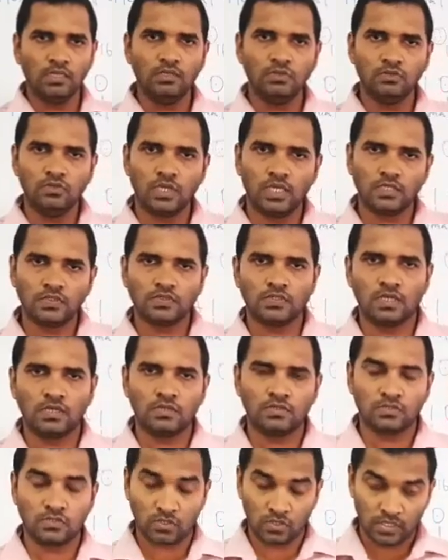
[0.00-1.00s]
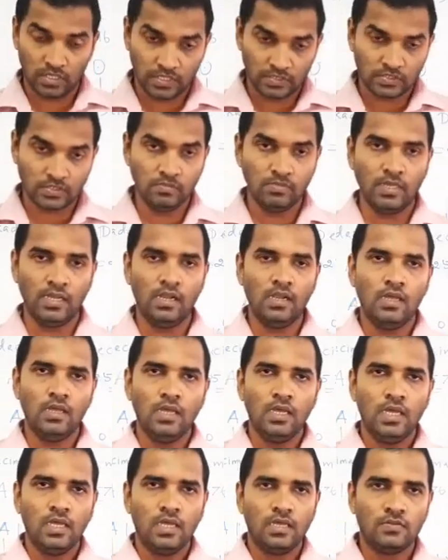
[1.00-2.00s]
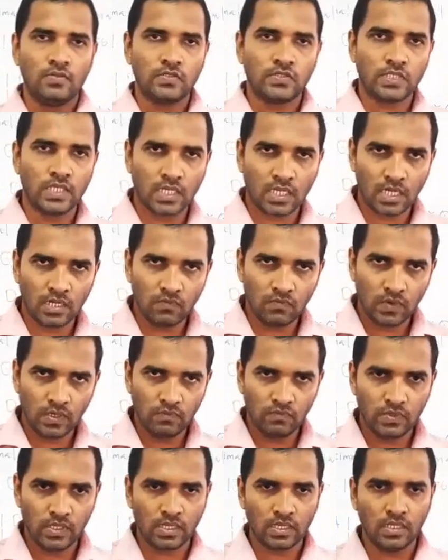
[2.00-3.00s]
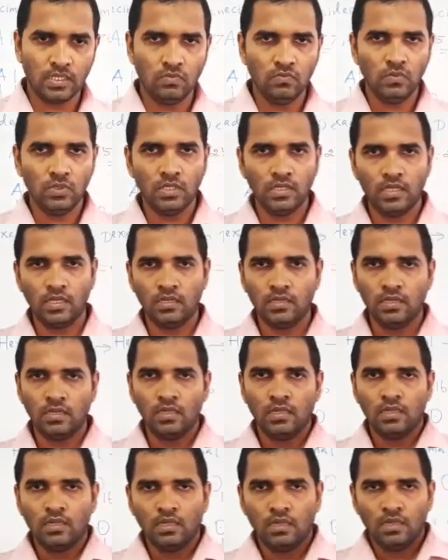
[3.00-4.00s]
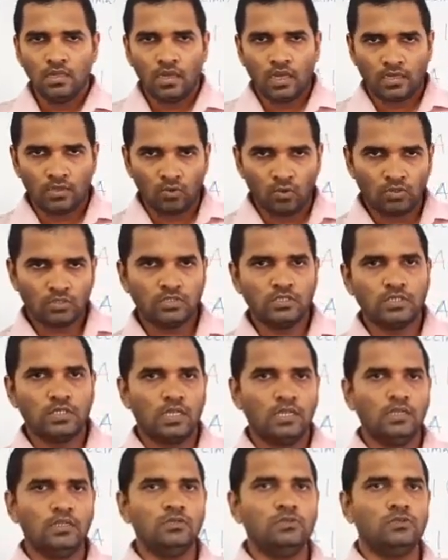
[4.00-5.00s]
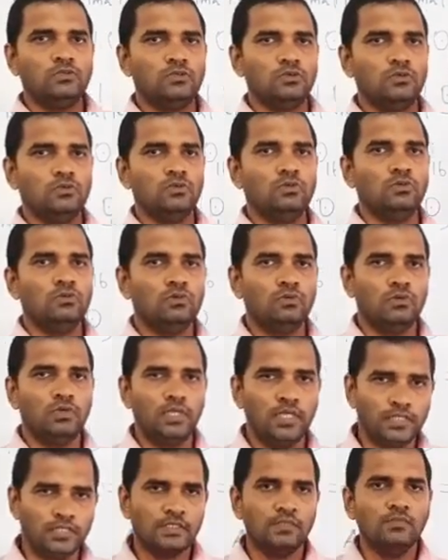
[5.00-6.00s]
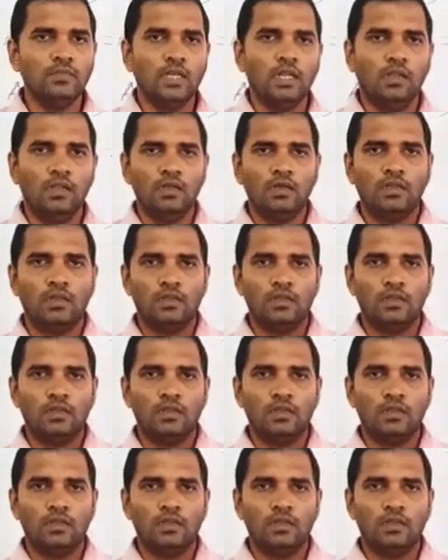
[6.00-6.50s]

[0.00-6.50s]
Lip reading: into decimal. In the second one, we converted an octal into decimal.